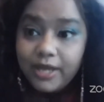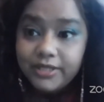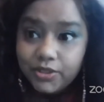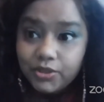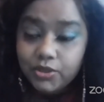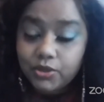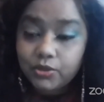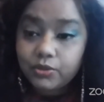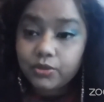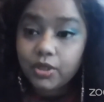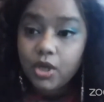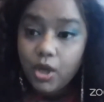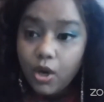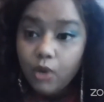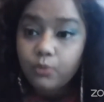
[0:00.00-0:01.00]
prostitute
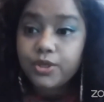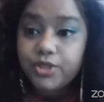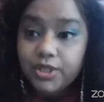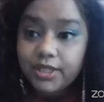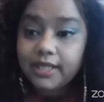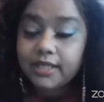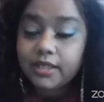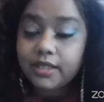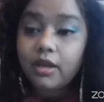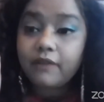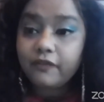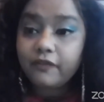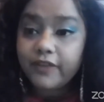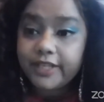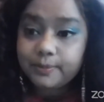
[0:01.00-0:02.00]
originated
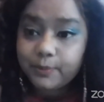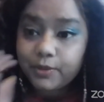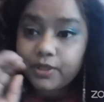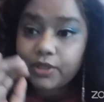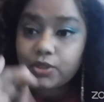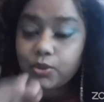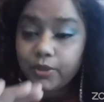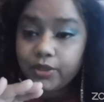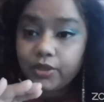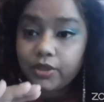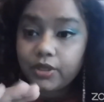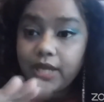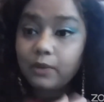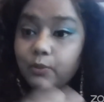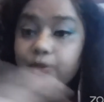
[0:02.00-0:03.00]
on Facebook and
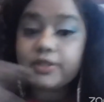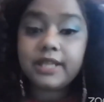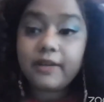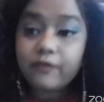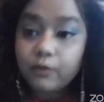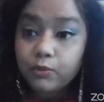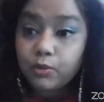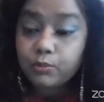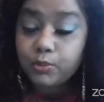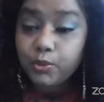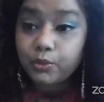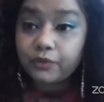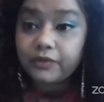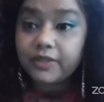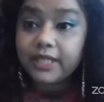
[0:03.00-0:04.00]
Twitter and was never
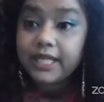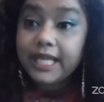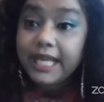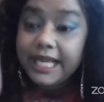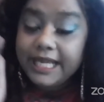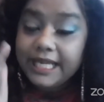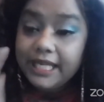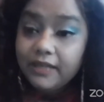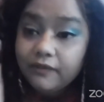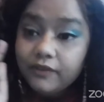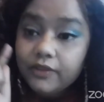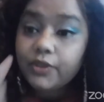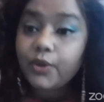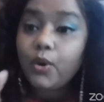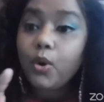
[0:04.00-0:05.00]
removed,
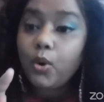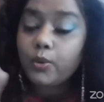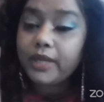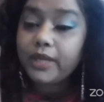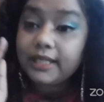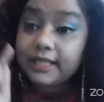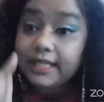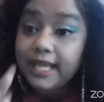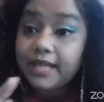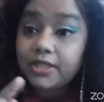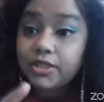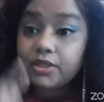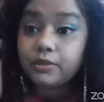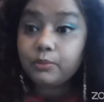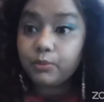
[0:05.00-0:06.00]
even though it led
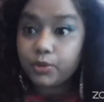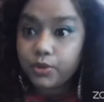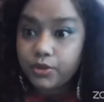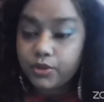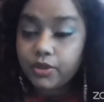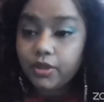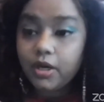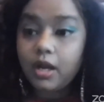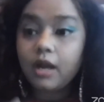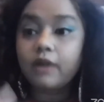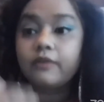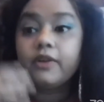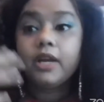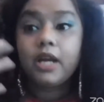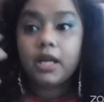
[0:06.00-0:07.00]
to the murder
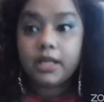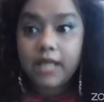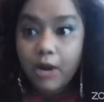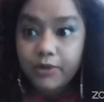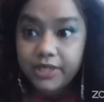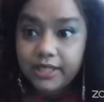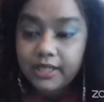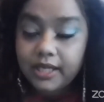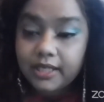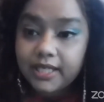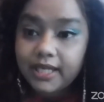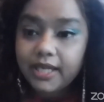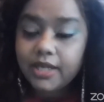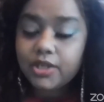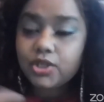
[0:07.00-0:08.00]
of Gauri
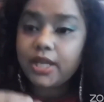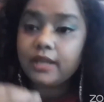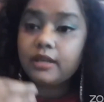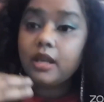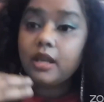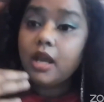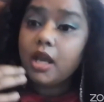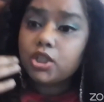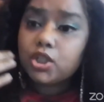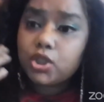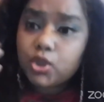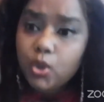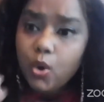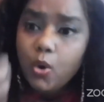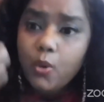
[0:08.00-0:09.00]
Lankesh and
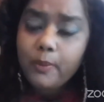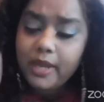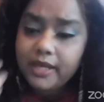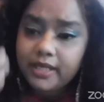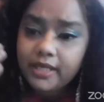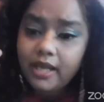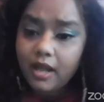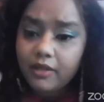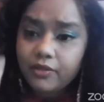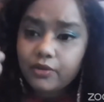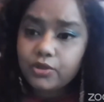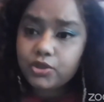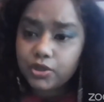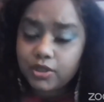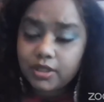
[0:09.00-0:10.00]
so many
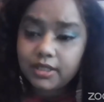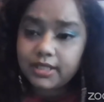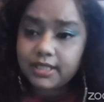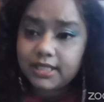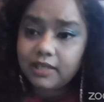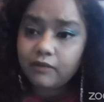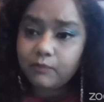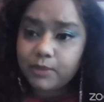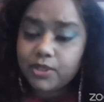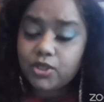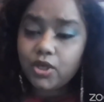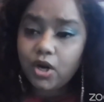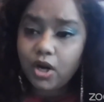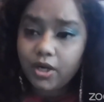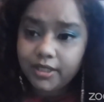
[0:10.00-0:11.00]
other journalists that have been
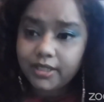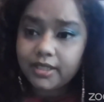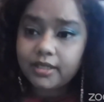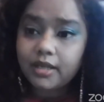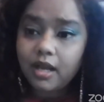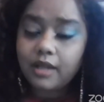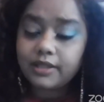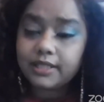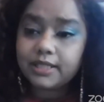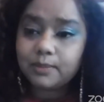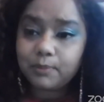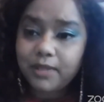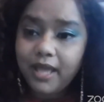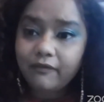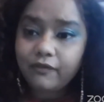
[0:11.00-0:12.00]
targeted on this
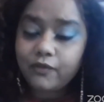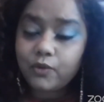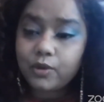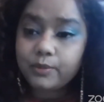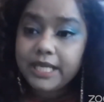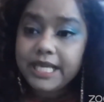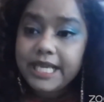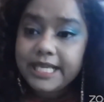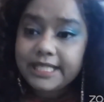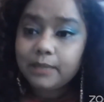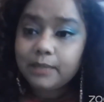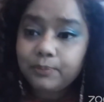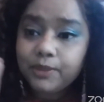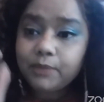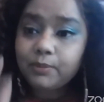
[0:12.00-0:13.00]
platform
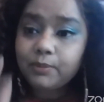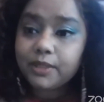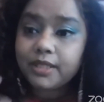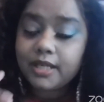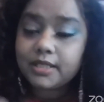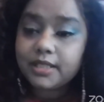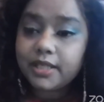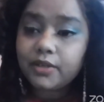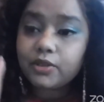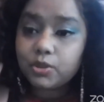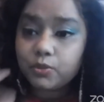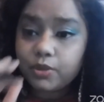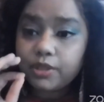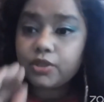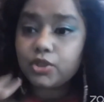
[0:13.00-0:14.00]
simply because they are
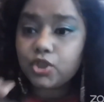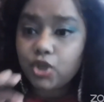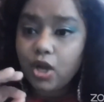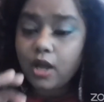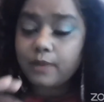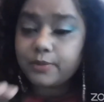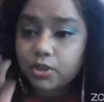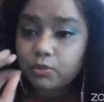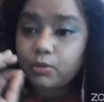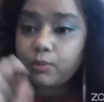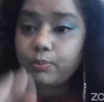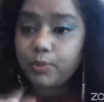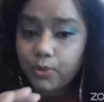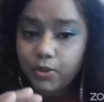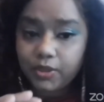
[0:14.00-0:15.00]
doing their jobs to
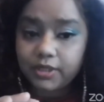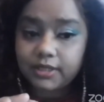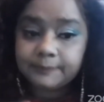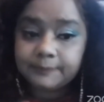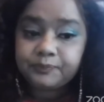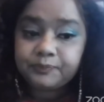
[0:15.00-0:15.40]
report.